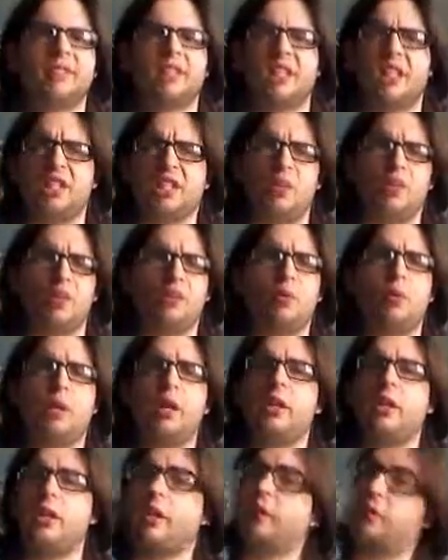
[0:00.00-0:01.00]
So
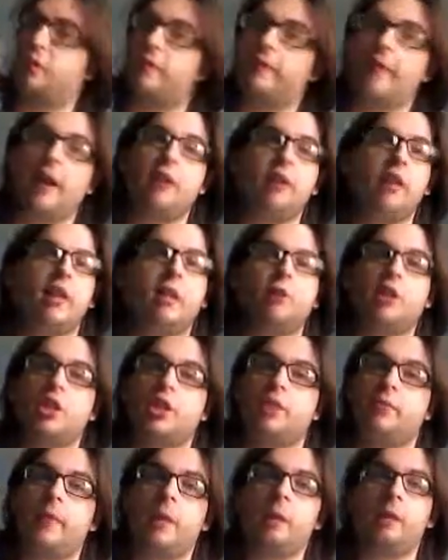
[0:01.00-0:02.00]
which
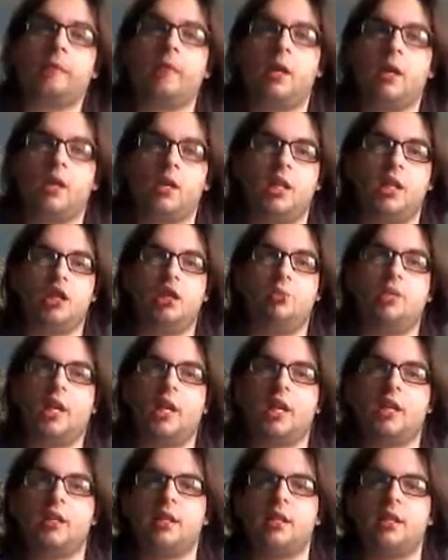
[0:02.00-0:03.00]
is very, very
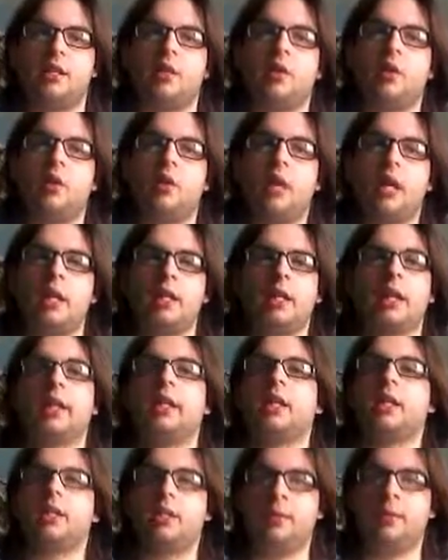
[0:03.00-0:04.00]
dehumanizing,
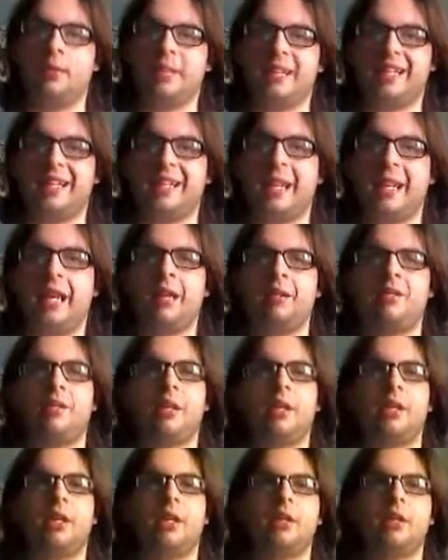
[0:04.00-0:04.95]
taking somebody's name and